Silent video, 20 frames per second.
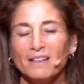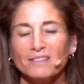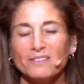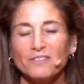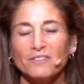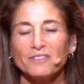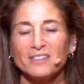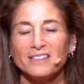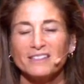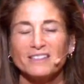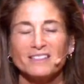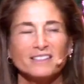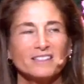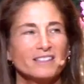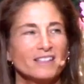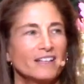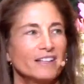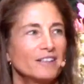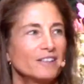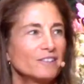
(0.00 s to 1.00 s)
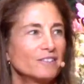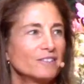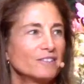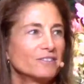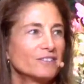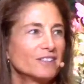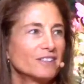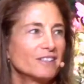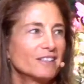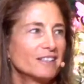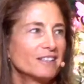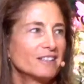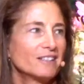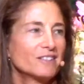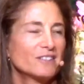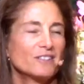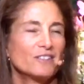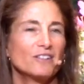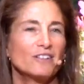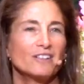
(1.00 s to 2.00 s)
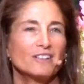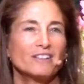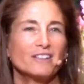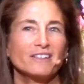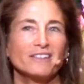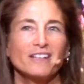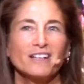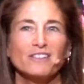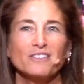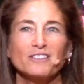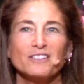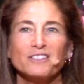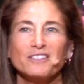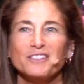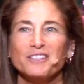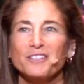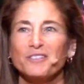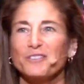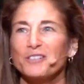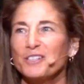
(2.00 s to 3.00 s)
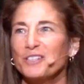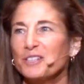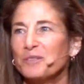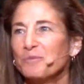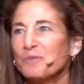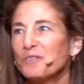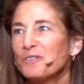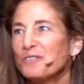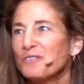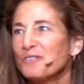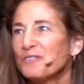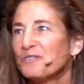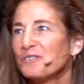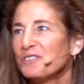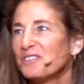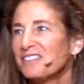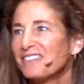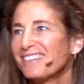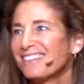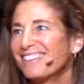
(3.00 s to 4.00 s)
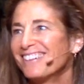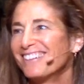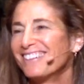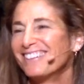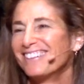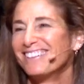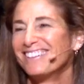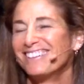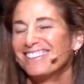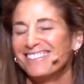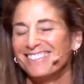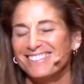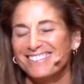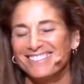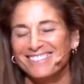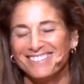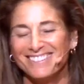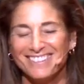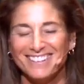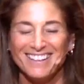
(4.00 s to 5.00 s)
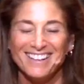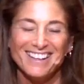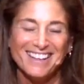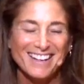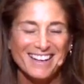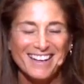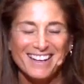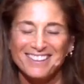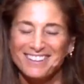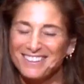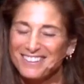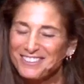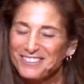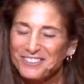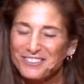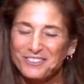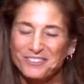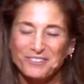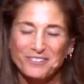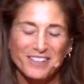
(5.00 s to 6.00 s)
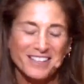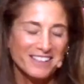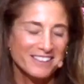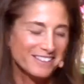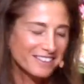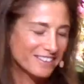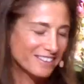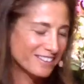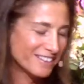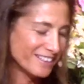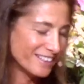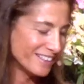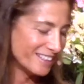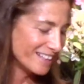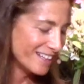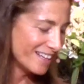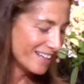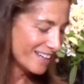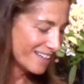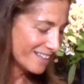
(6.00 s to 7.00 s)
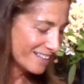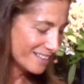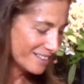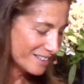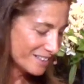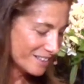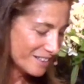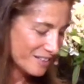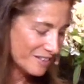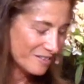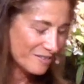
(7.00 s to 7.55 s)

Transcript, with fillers: So that's the title of tonight's talk, "1,000 Serious Moves." I think it's a great line, and